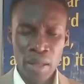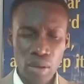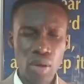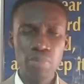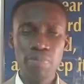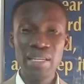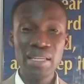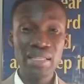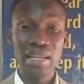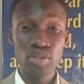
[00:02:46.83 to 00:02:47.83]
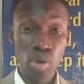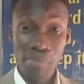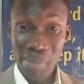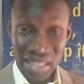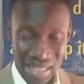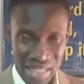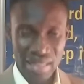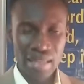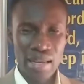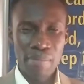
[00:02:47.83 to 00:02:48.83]
Lord, please let your mercy
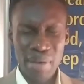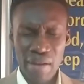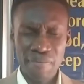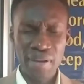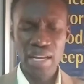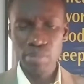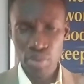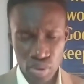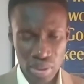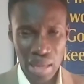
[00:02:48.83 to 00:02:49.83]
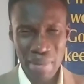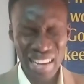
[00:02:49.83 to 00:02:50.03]
be available to them,